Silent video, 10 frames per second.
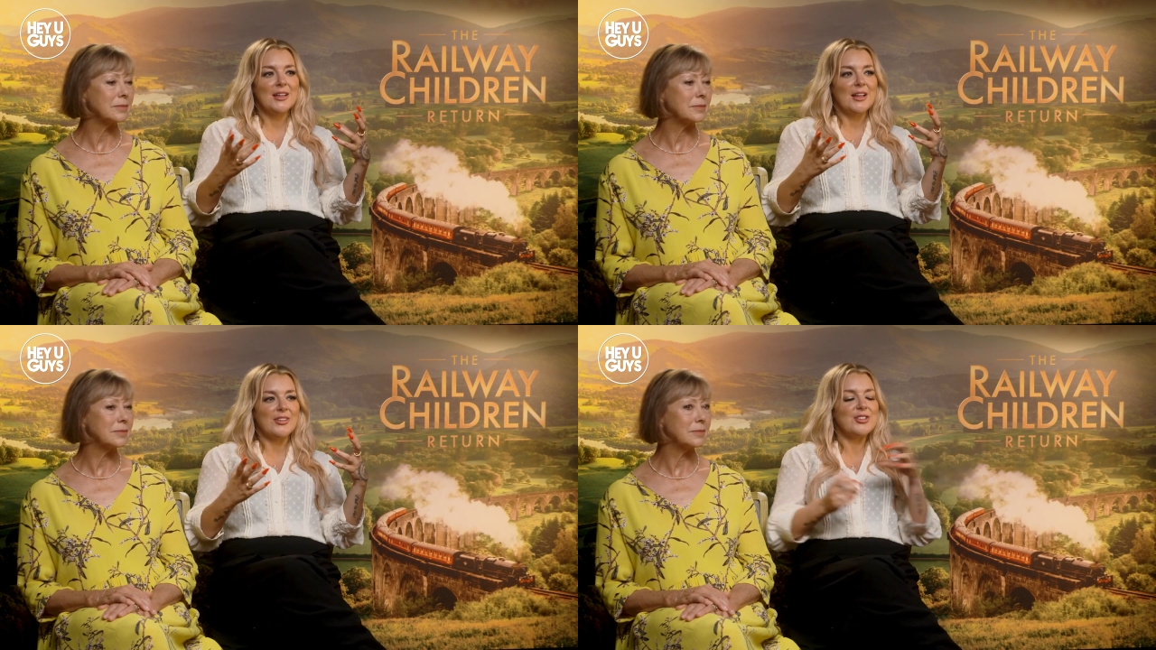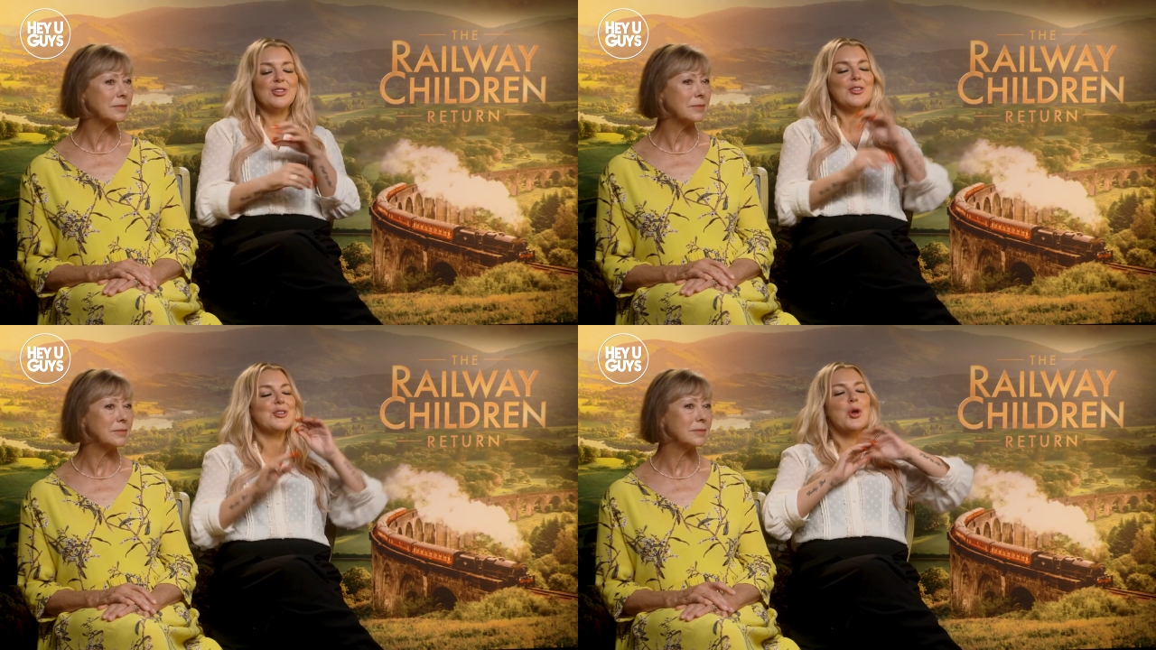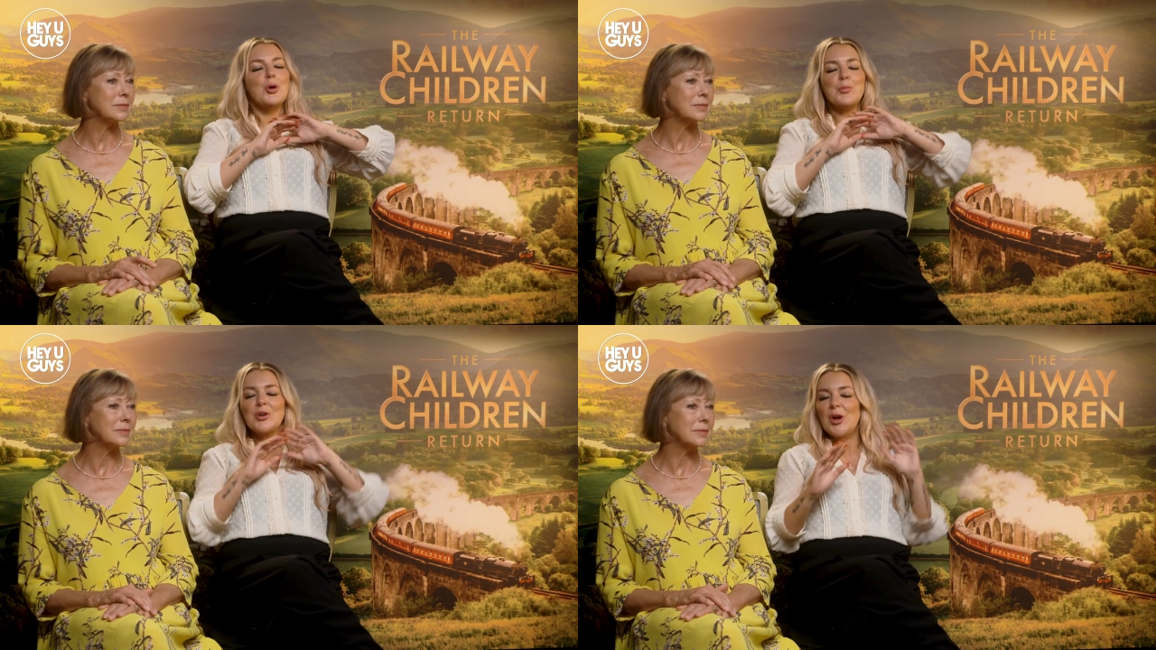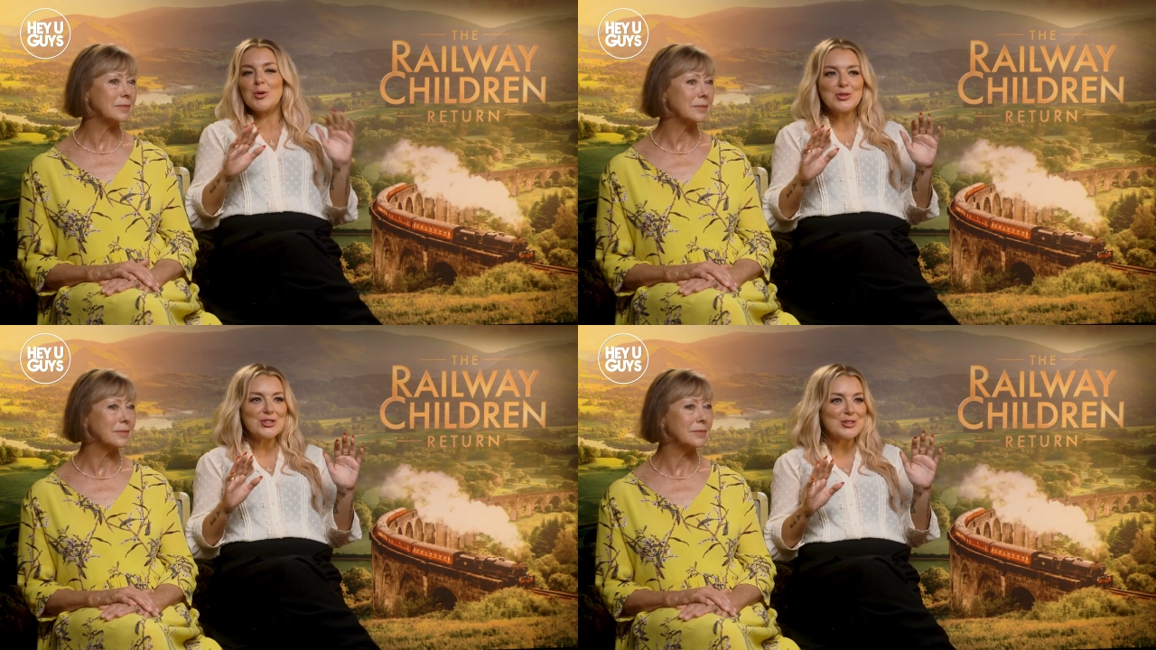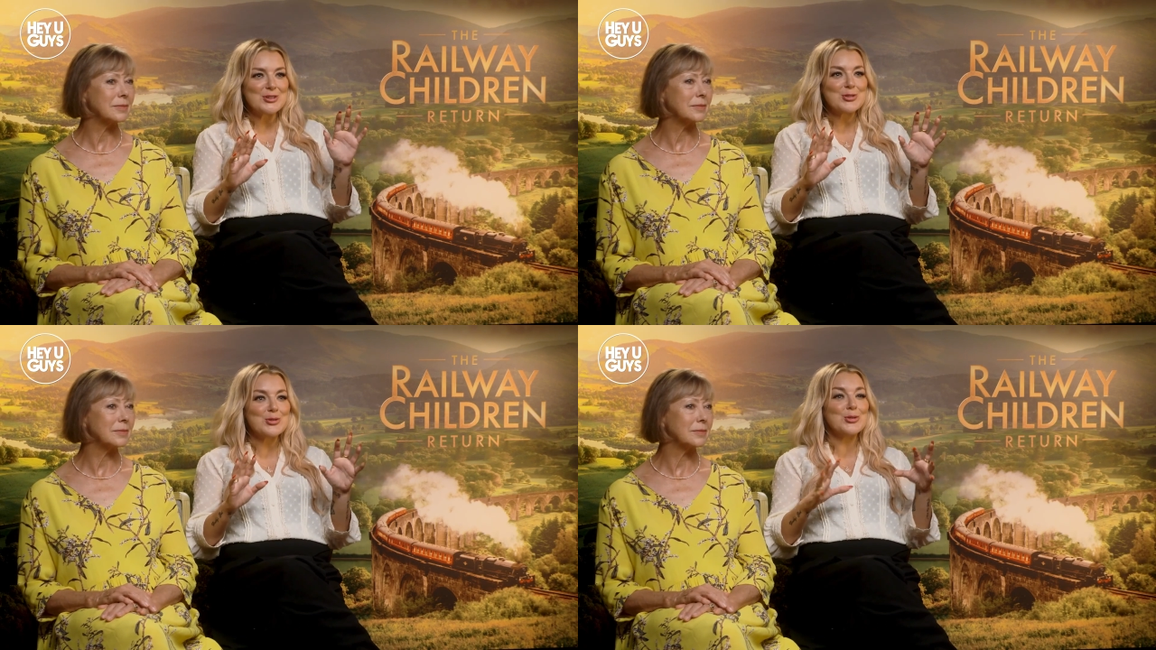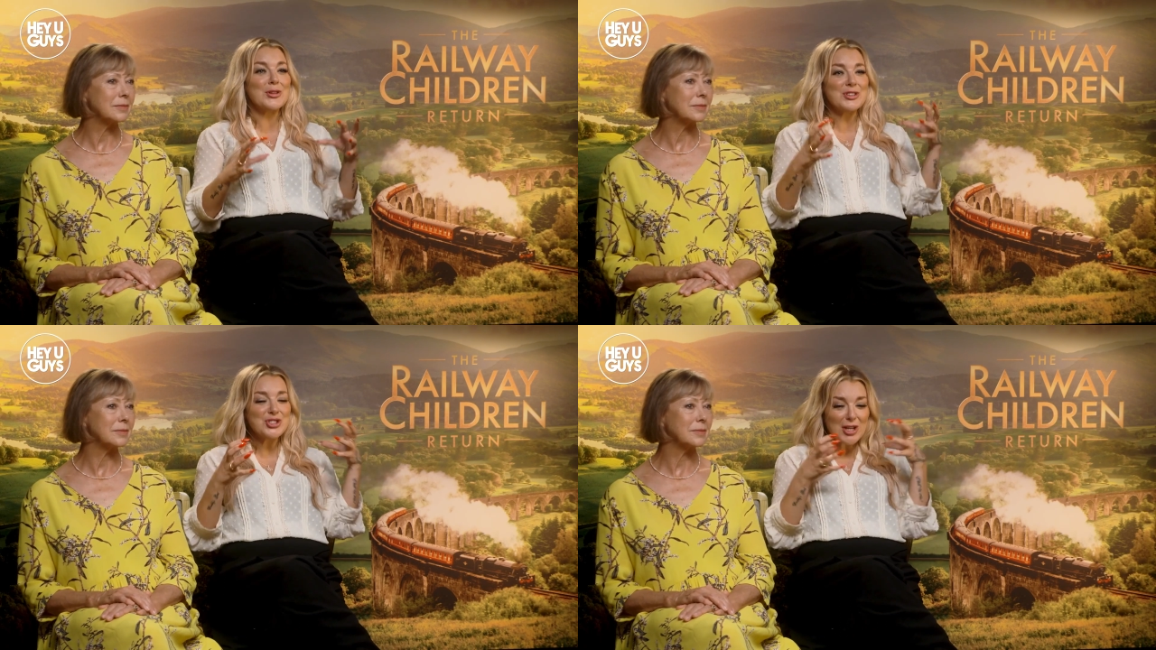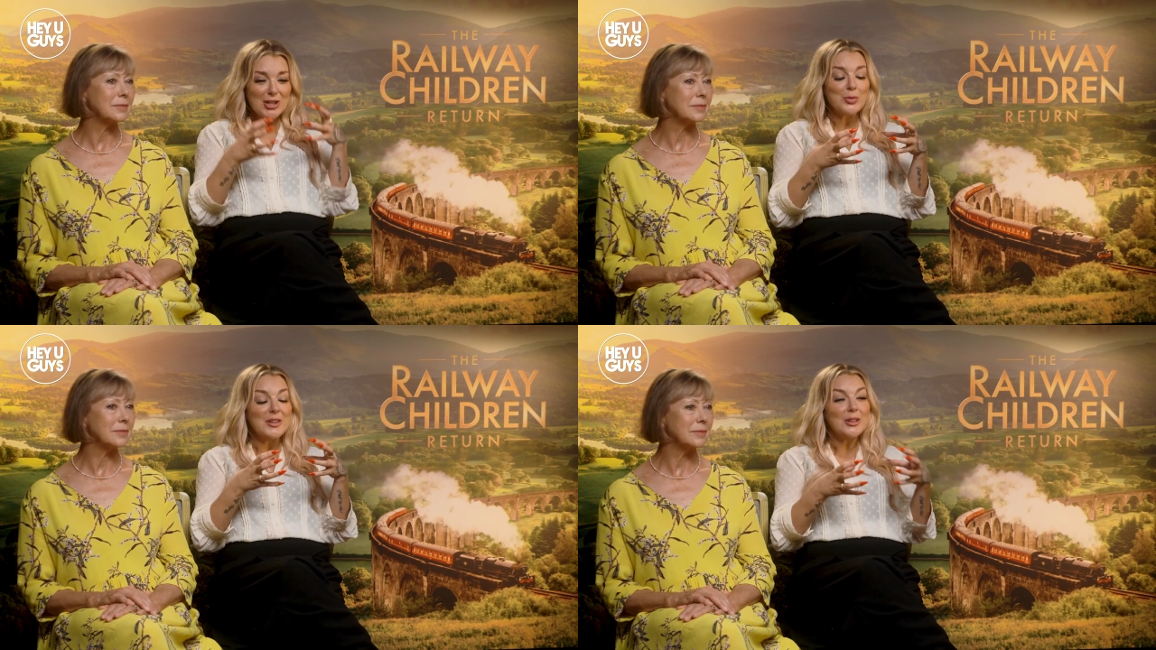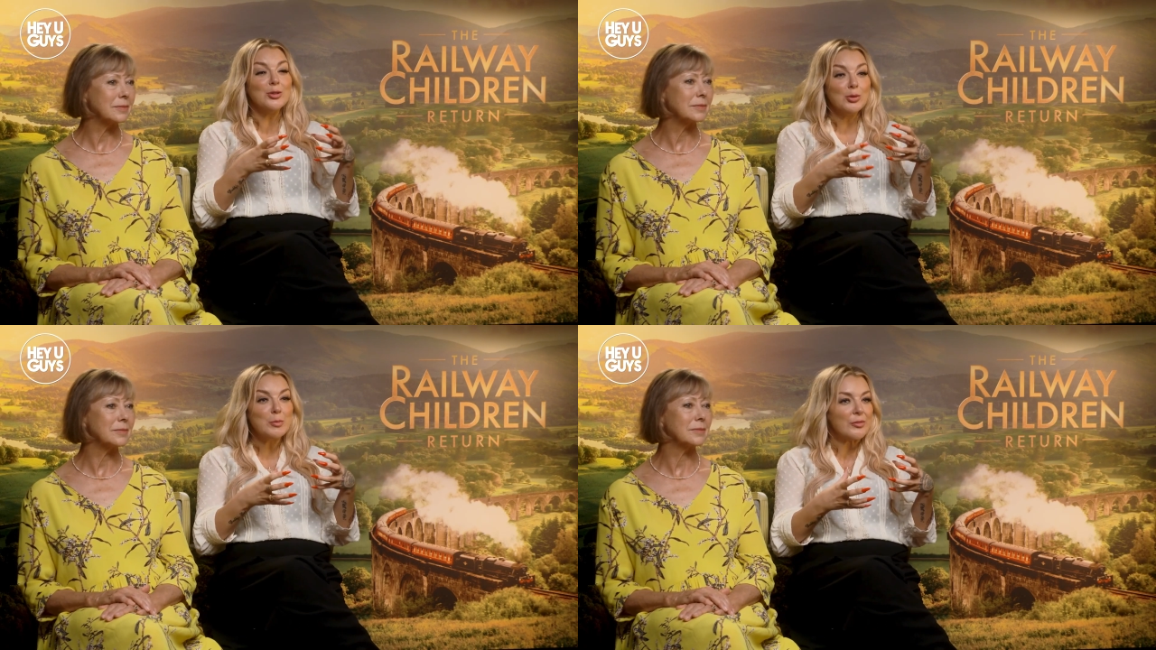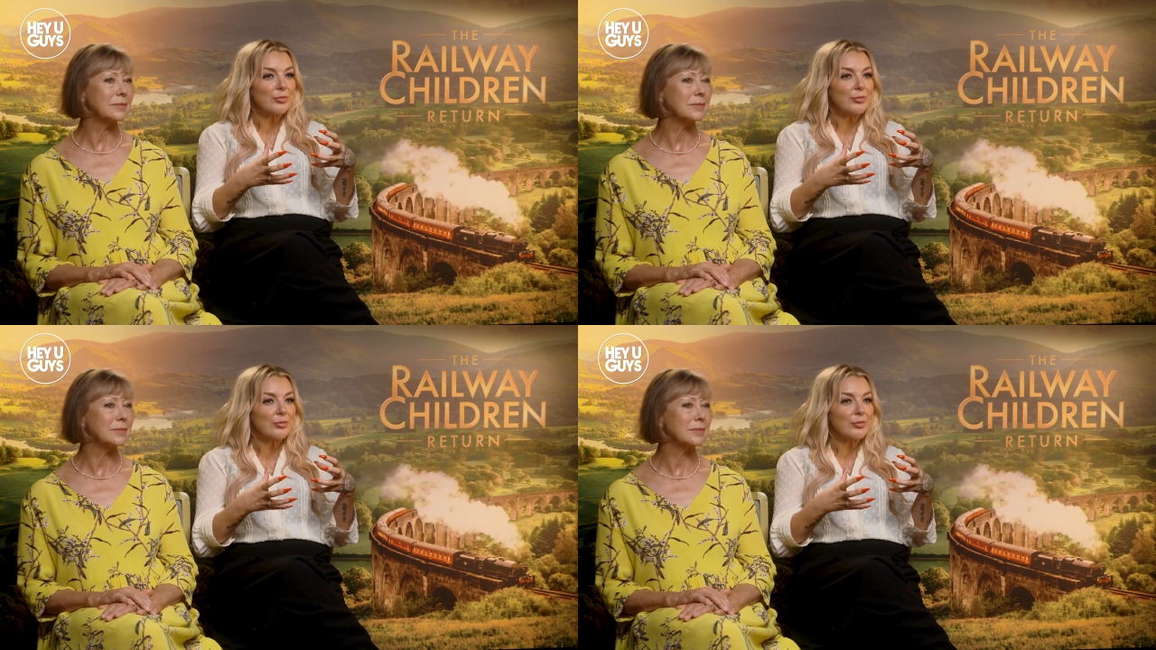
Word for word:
Speaker 1: that, you know, they're not precocious at all. They're a genuine little group of